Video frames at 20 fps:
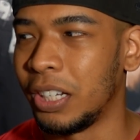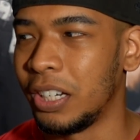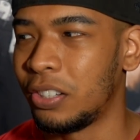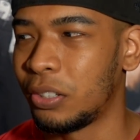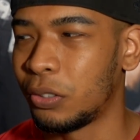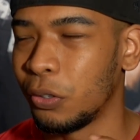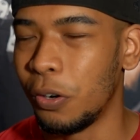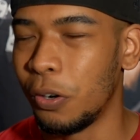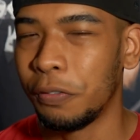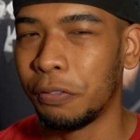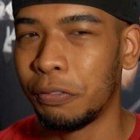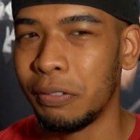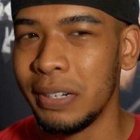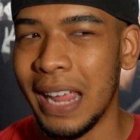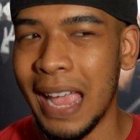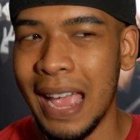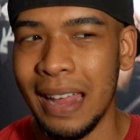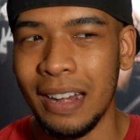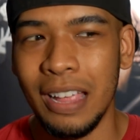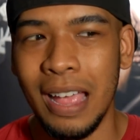Did Storm
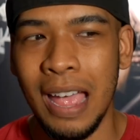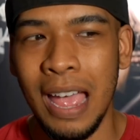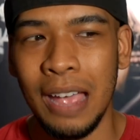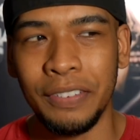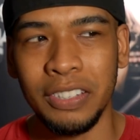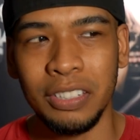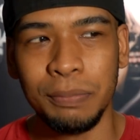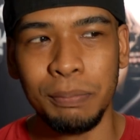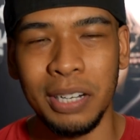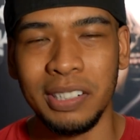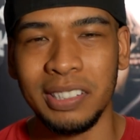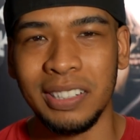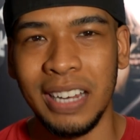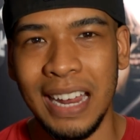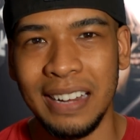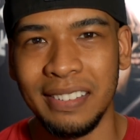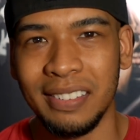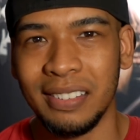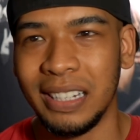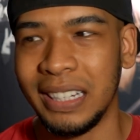3 have as much
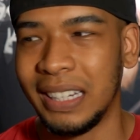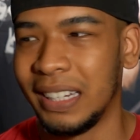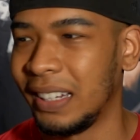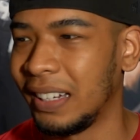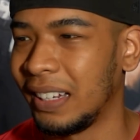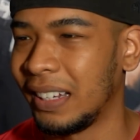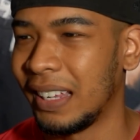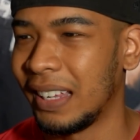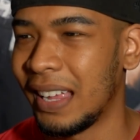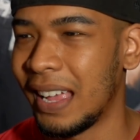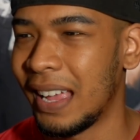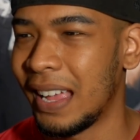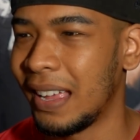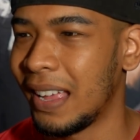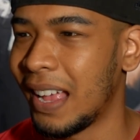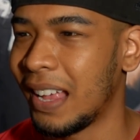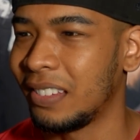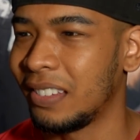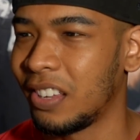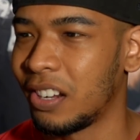canceling
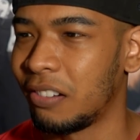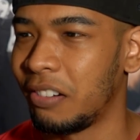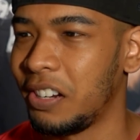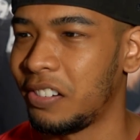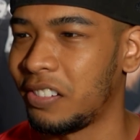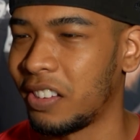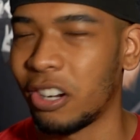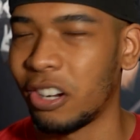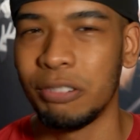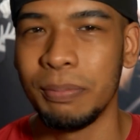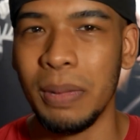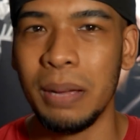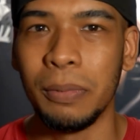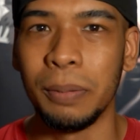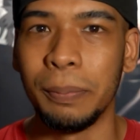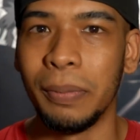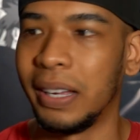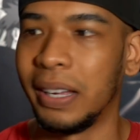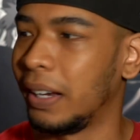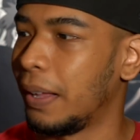as Generations? I don't
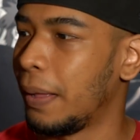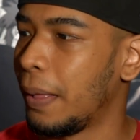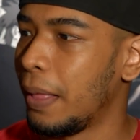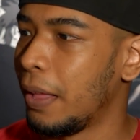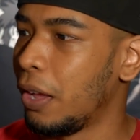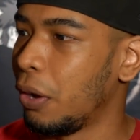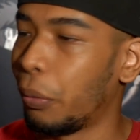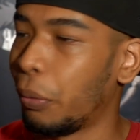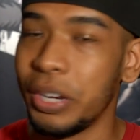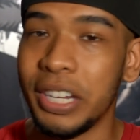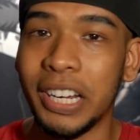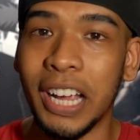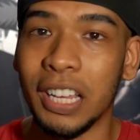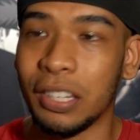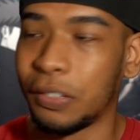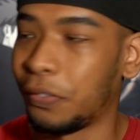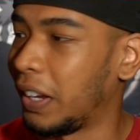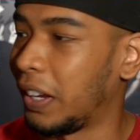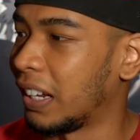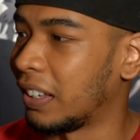remember, but what do you
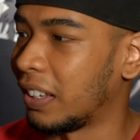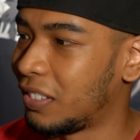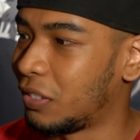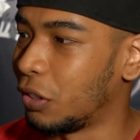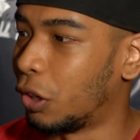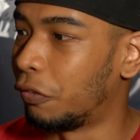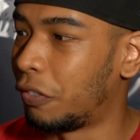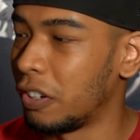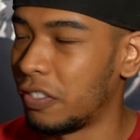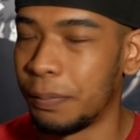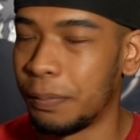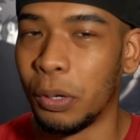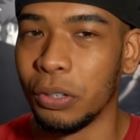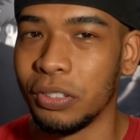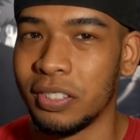guys think? Storm 3 for